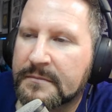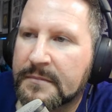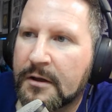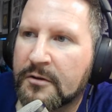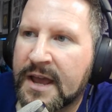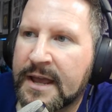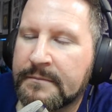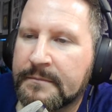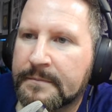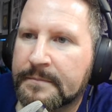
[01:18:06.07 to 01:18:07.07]
okay?
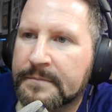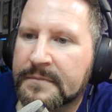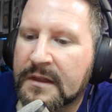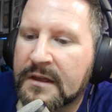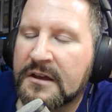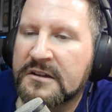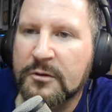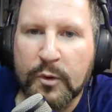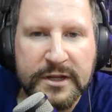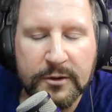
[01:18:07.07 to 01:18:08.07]
So
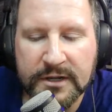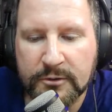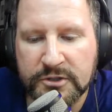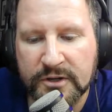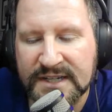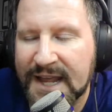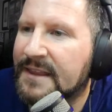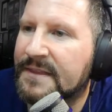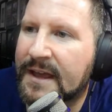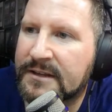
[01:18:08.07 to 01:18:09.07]
what you can do is you can
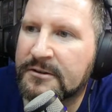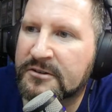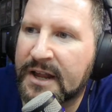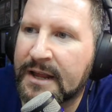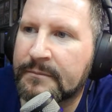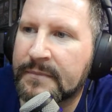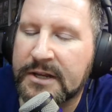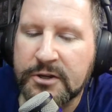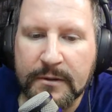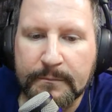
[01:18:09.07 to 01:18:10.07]
take that username and
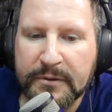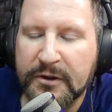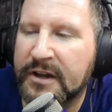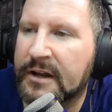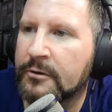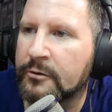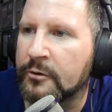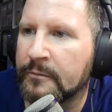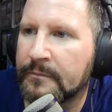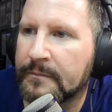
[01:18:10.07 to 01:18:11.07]
you can put in Google.
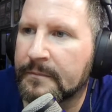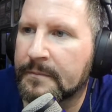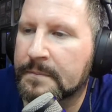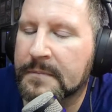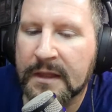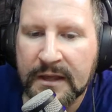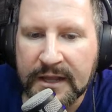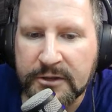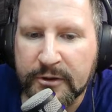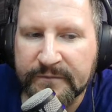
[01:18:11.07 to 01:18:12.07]

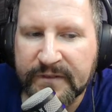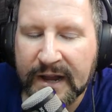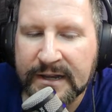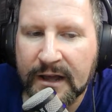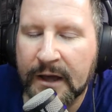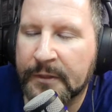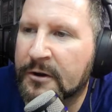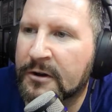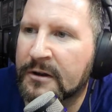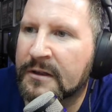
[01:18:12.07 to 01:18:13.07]
And you can find
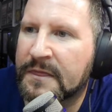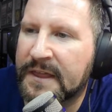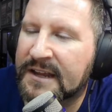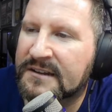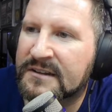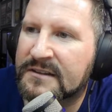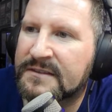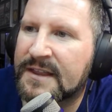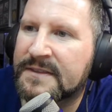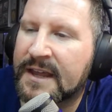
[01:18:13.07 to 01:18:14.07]
other things
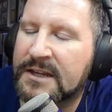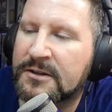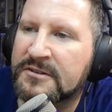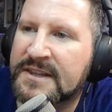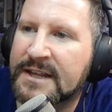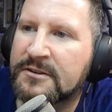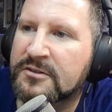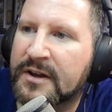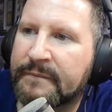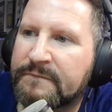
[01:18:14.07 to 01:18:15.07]
that they use that
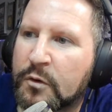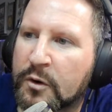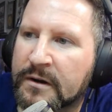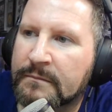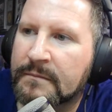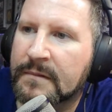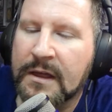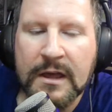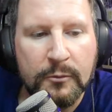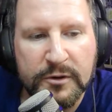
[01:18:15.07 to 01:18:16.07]
username for,
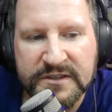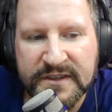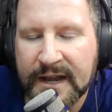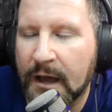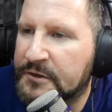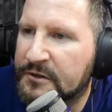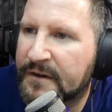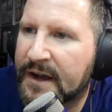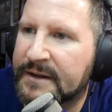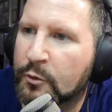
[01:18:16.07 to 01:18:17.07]
which then helps you
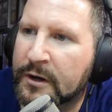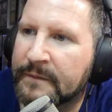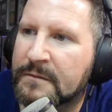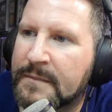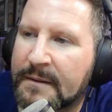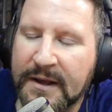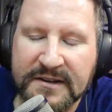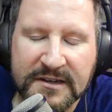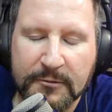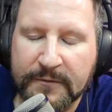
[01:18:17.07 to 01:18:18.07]
find more information. I'm not going to say
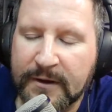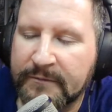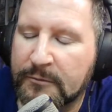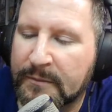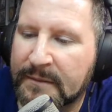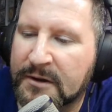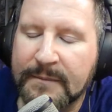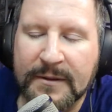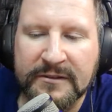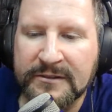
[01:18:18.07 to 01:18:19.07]
it's worked for everyone, but I'm talking
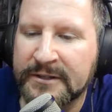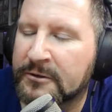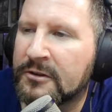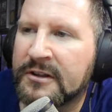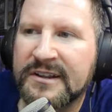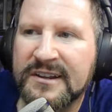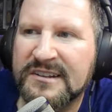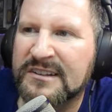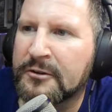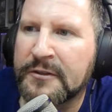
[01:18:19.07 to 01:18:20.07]
about little
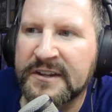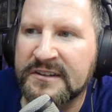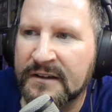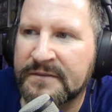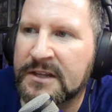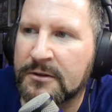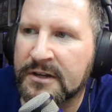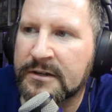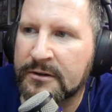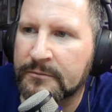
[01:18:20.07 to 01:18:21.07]
sleuthy stuff that you can
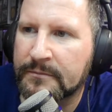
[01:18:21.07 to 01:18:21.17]
do.